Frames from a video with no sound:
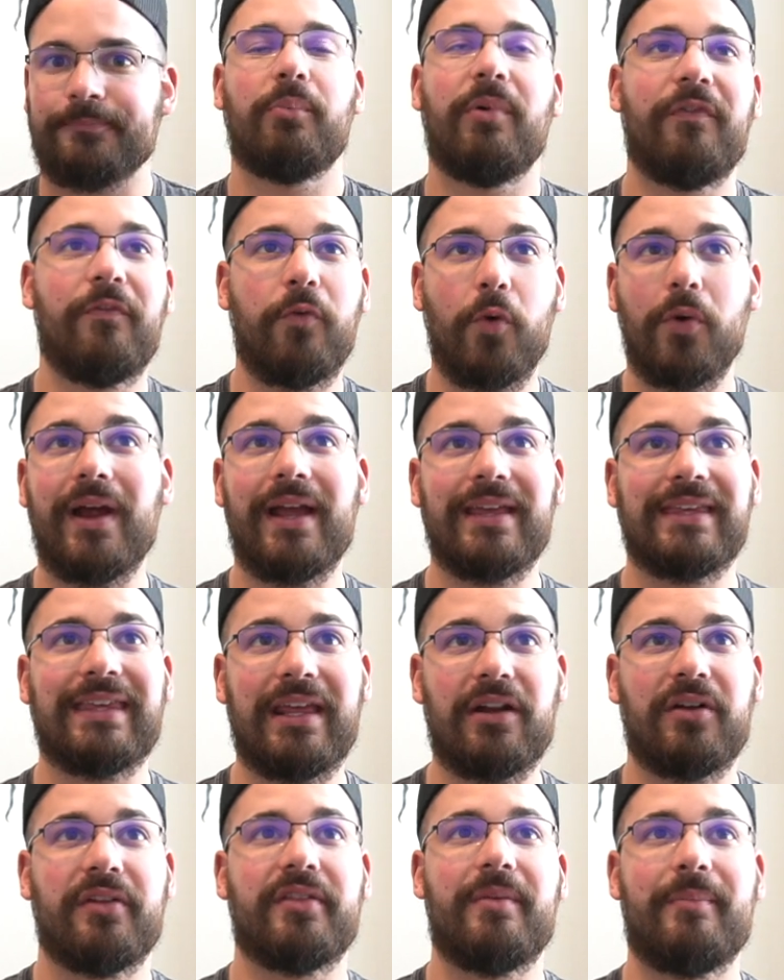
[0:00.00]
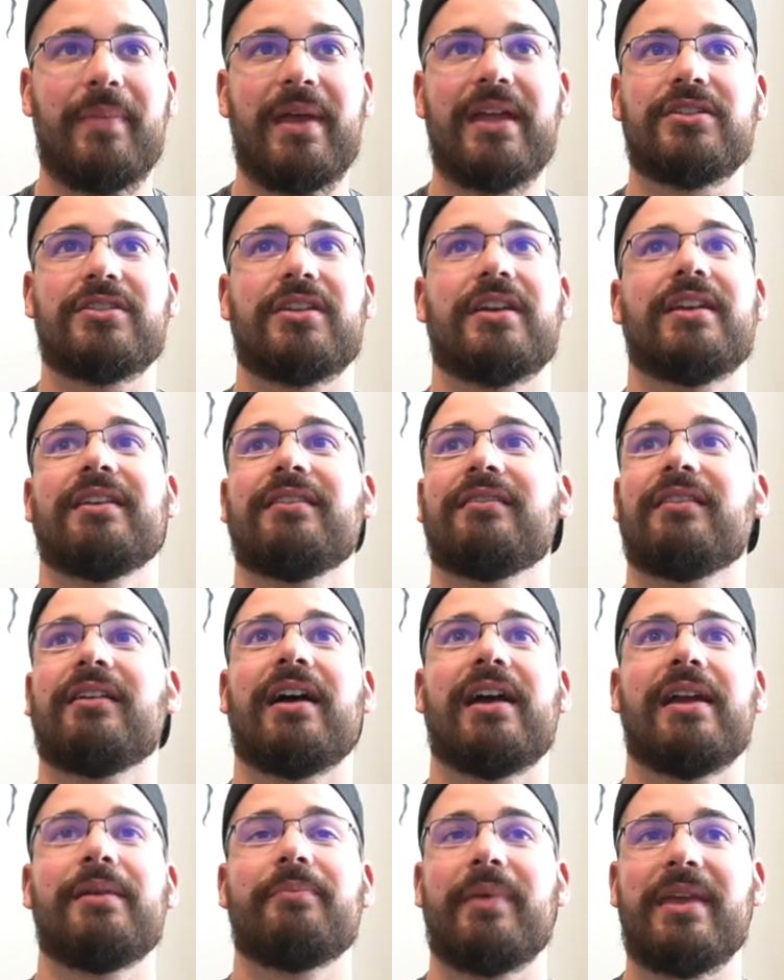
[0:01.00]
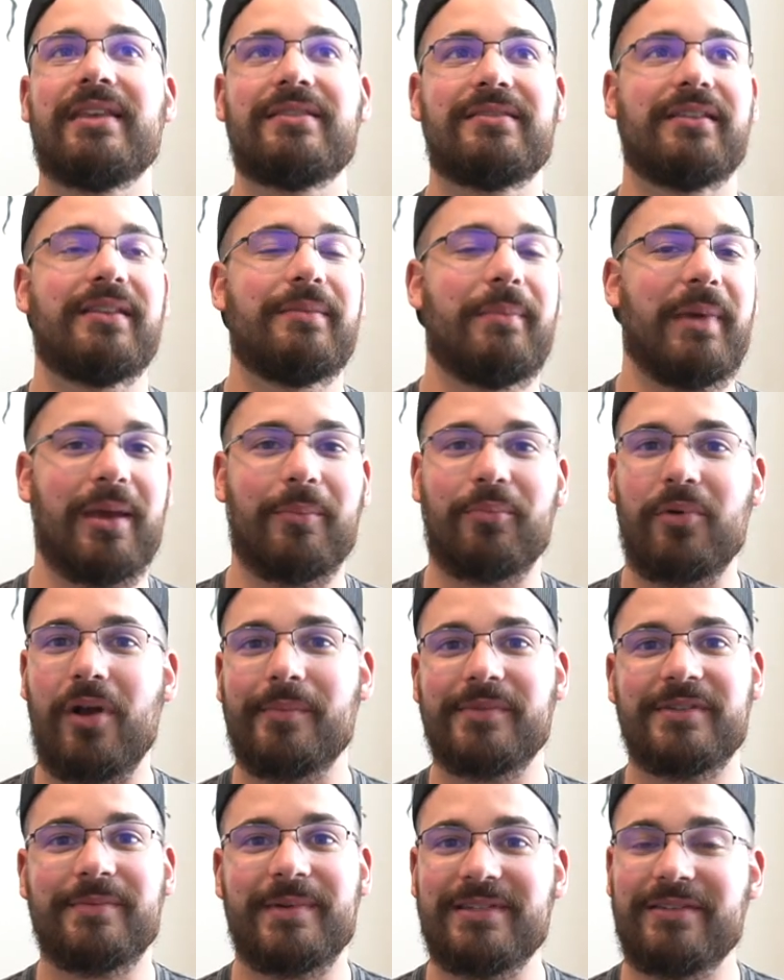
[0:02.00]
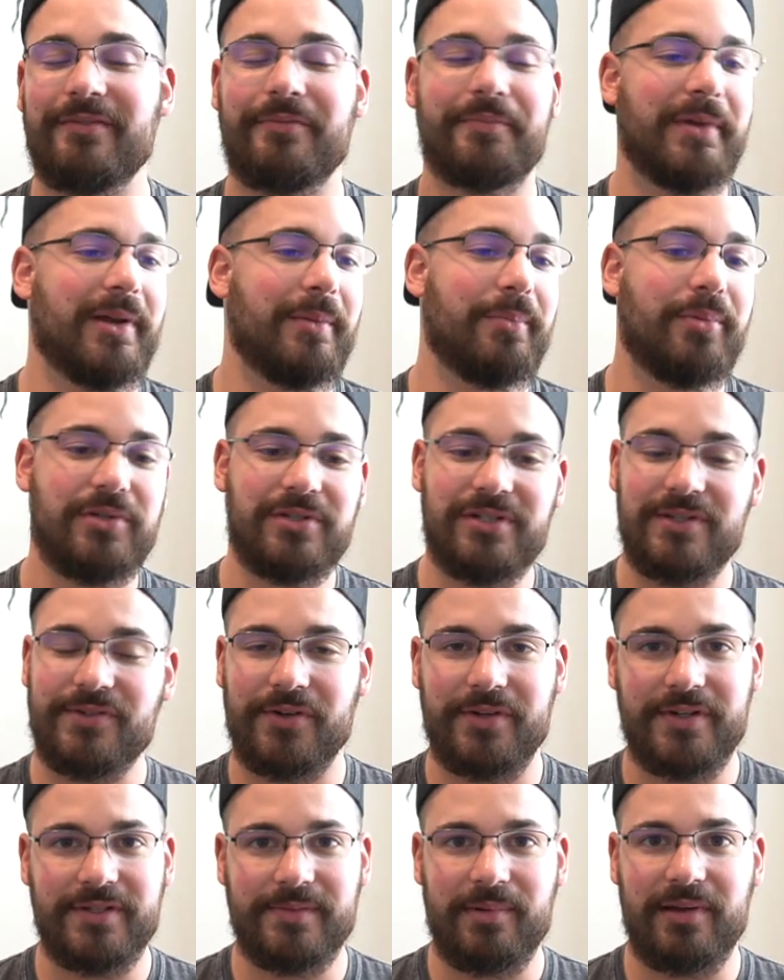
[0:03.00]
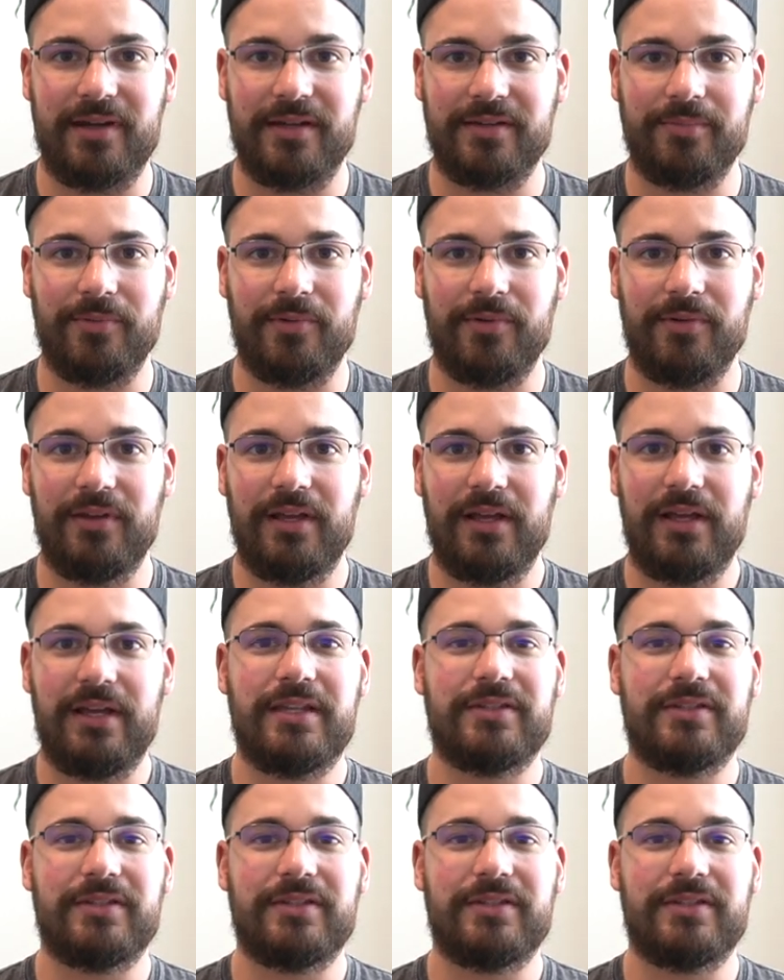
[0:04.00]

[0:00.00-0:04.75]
Before I get on the bench, I basically make a promise to myself, I'm gonna push as hard as possible.